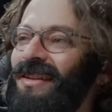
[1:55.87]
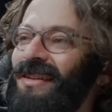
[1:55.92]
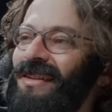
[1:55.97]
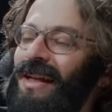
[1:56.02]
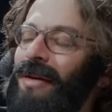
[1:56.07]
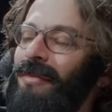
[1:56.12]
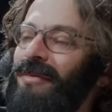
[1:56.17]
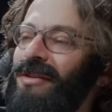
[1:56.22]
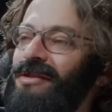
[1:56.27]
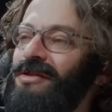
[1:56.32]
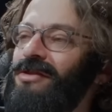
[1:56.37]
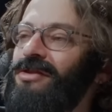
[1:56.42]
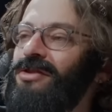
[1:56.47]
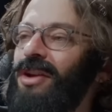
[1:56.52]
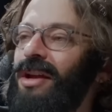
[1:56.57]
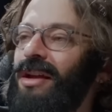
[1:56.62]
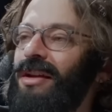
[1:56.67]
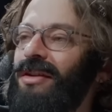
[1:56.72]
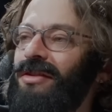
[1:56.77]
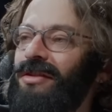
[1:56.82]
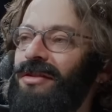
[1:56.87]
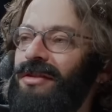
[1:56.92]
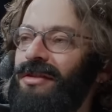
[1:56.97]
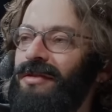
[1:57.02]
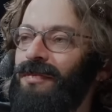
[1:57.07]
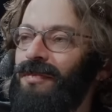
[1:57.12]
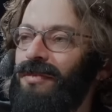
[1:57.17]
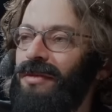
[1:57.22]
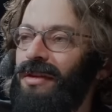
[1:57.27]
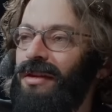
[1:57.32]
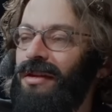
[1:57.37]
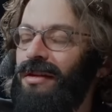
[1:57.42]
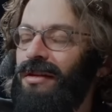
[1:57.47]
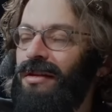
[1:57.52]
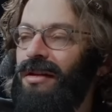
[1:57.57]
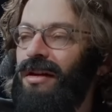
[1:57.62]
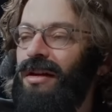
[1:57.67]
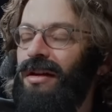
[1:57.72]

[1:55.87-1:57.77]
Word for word: That means jail? Yeah. When yeah.